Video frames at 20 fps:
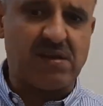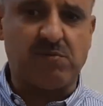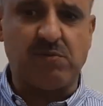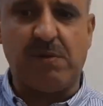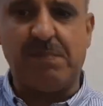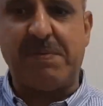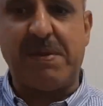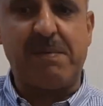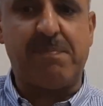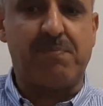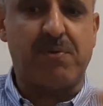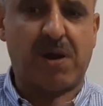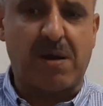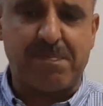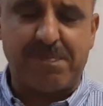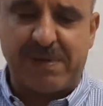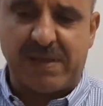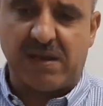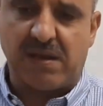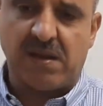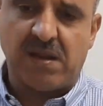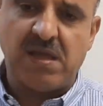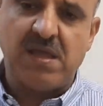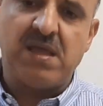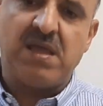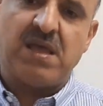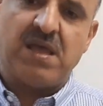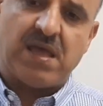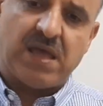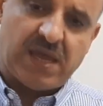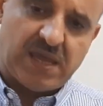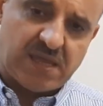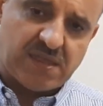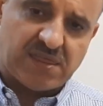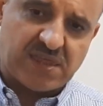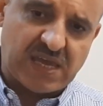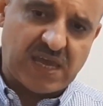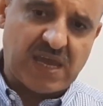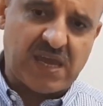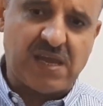it will be propyl,
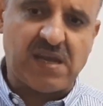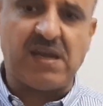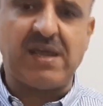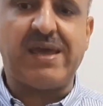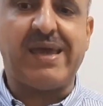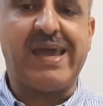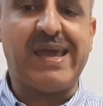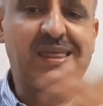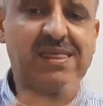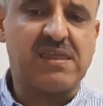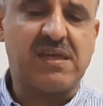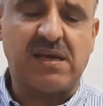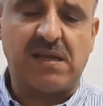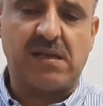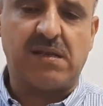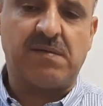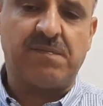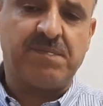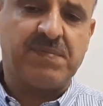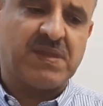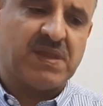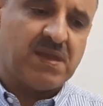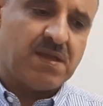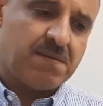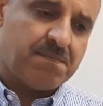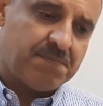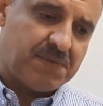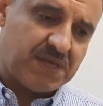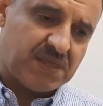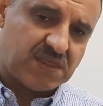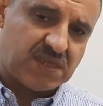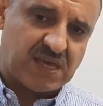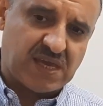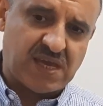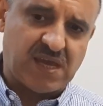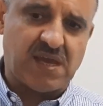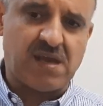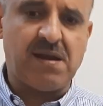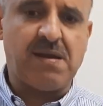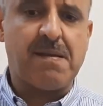ethane, ethyl,
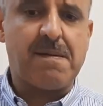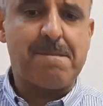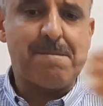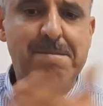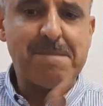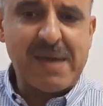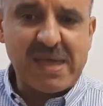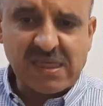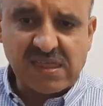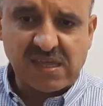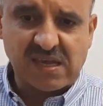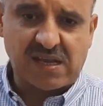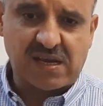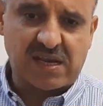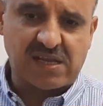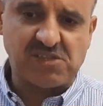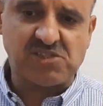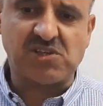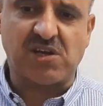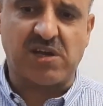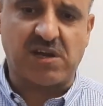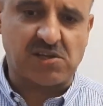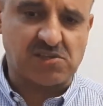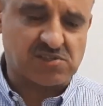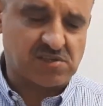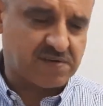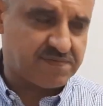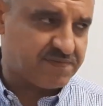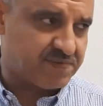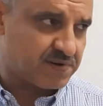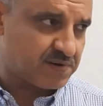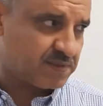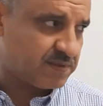methane, methyl, and so on and so forth.